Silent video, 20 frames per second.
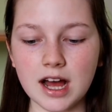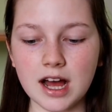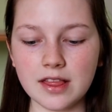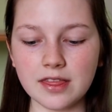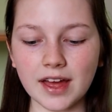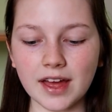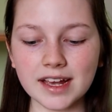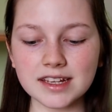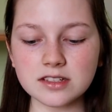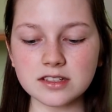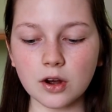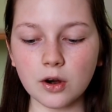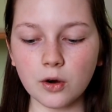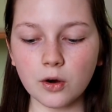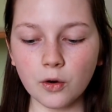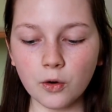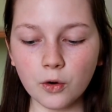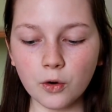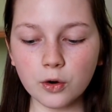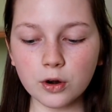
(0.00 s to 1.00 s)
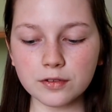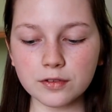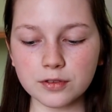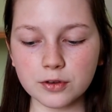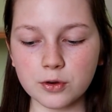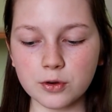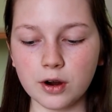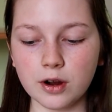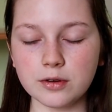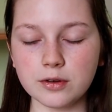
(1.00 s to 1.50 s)
and that is all of
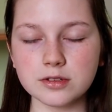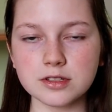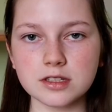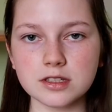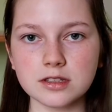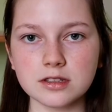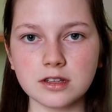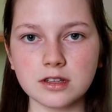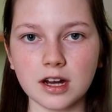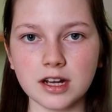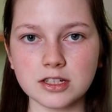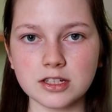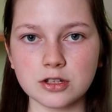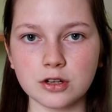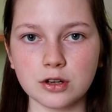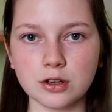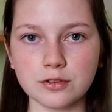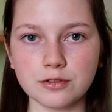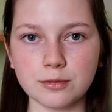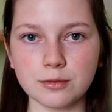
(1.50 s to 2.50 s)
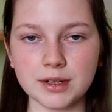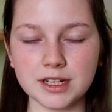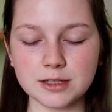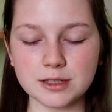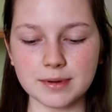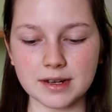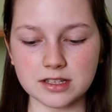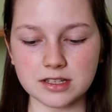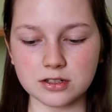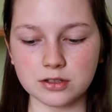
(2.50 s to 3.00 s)
the quotes that I took from Mini
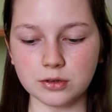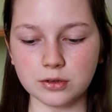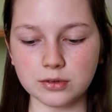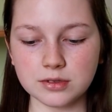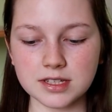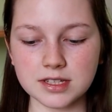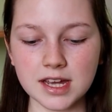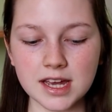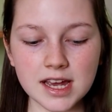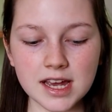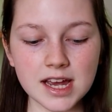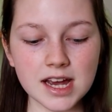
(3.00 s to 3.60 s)
Spectacles.